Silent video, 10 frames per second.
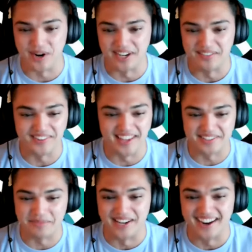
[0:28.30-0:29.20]
waiting for that,
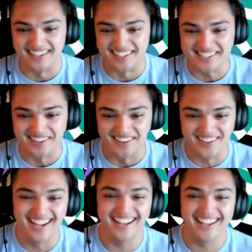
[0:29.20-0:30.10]
to be honest. So
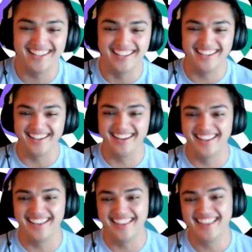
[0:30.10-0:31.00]

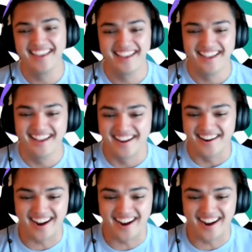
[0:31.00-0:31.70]
no,